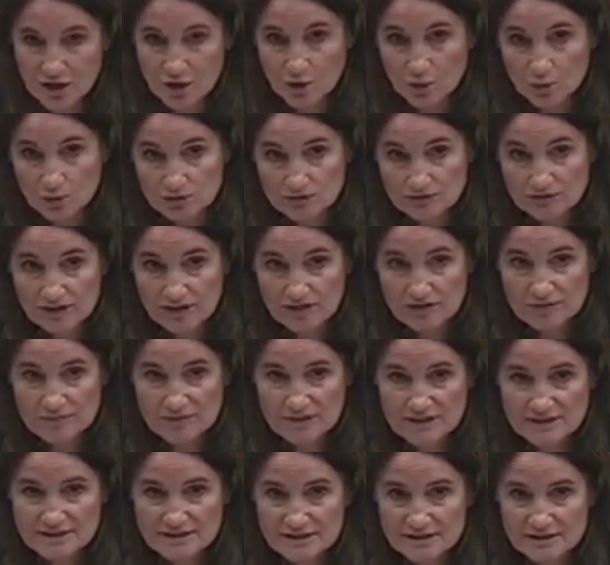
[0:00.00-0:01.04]
whole of
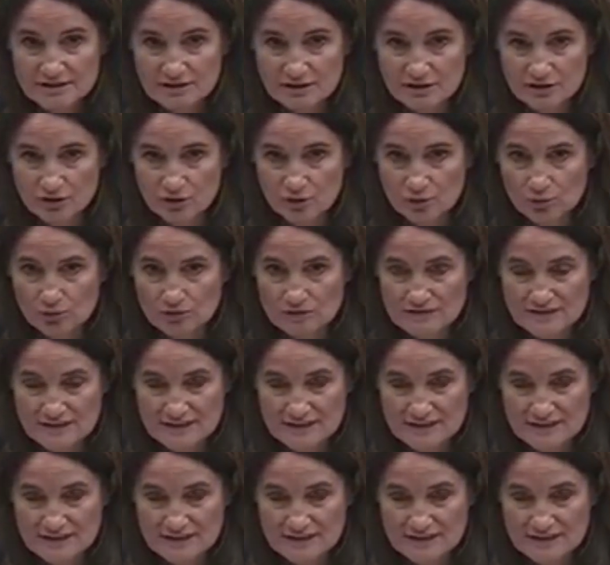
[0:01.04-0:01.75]
government and whole of